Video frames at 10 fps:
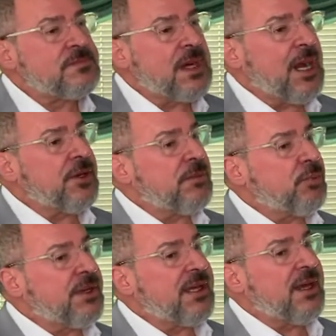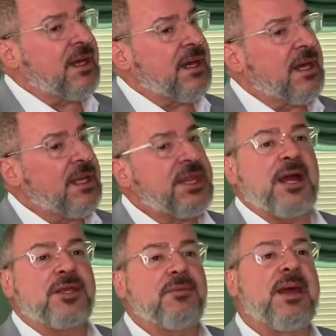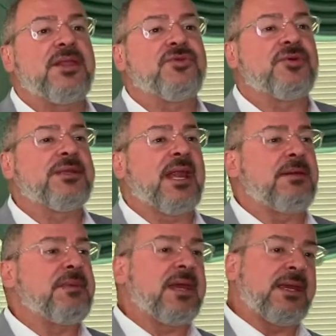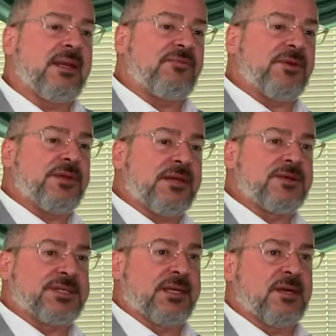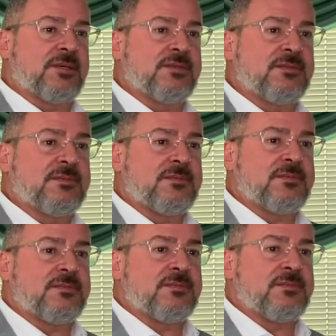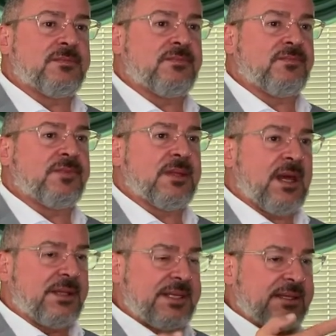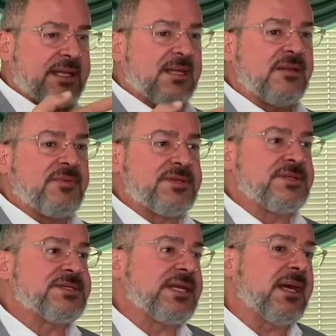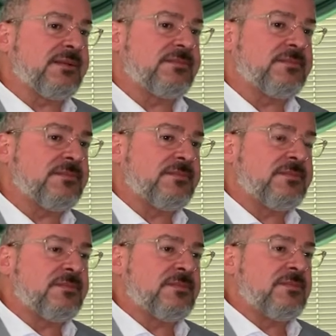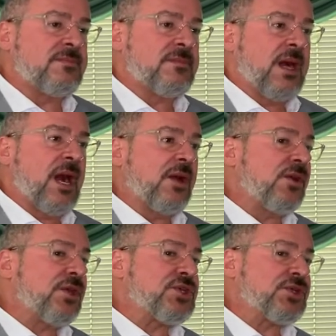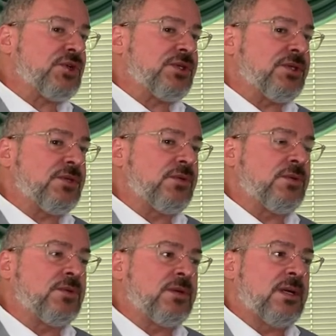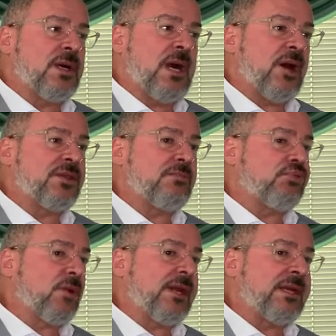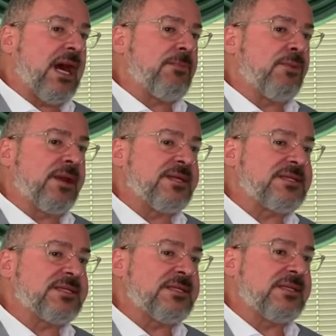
I'm going to bring a documentary that I made a few years ago on that television set. I'm going to show you how the brain operates.